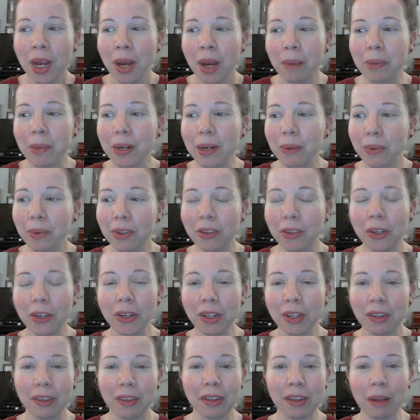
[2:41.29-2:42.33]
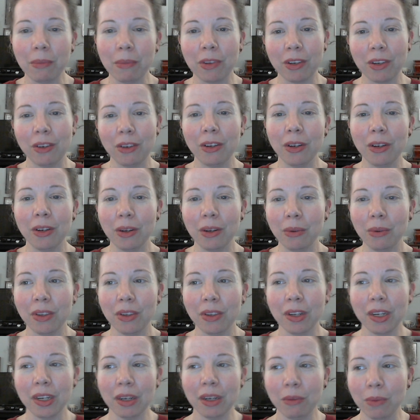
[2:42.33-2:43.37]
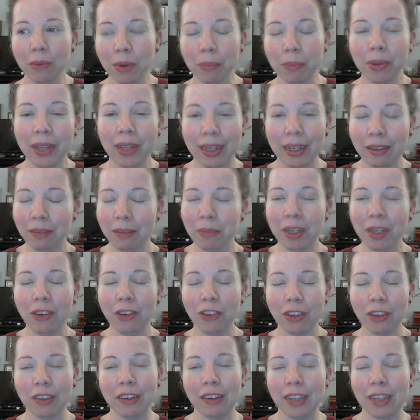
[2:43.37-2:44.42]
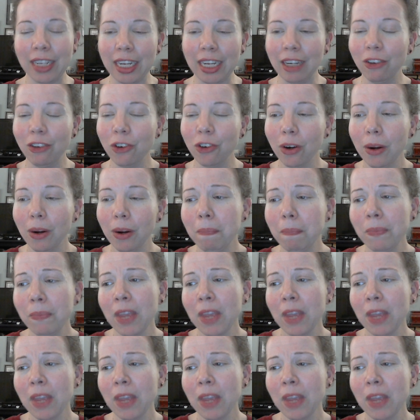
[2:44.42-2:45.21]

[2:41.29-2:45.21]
But it was a good substitute. It was a good replacement just in the interim.